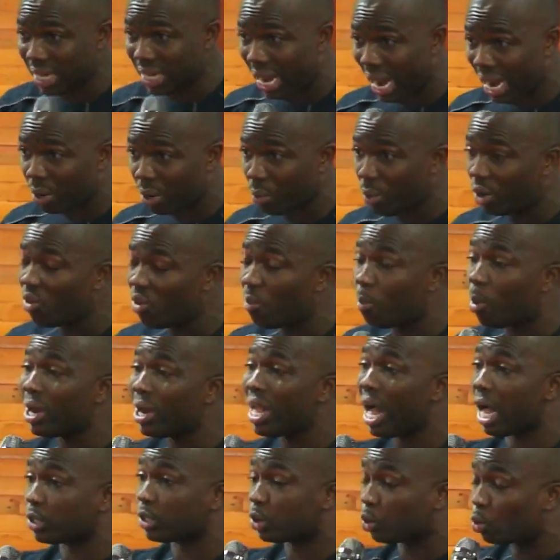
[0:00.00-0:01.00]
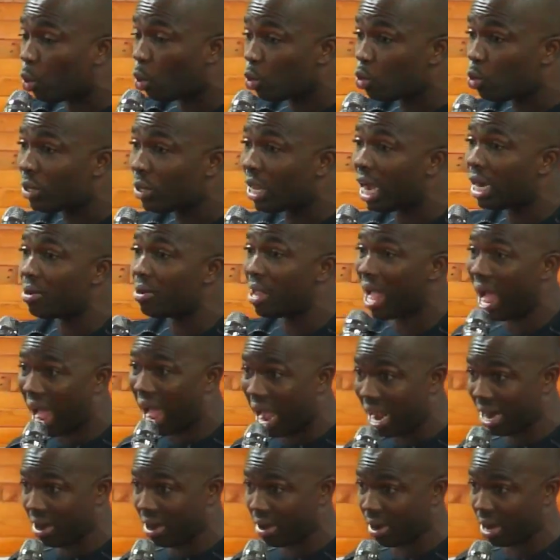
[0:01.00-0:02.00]
when nobody has told you that you are
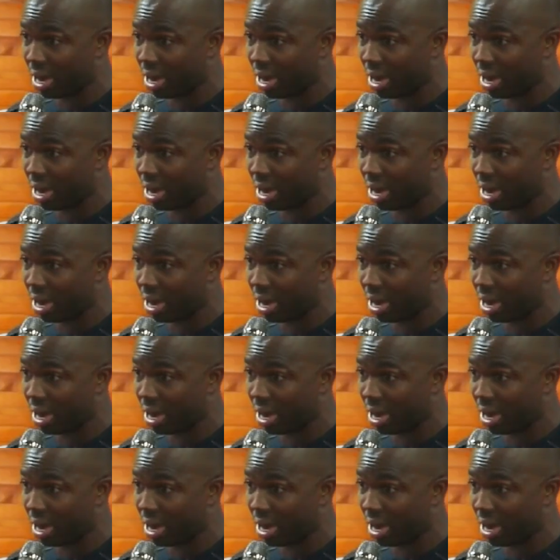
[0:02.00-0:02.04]
hungry.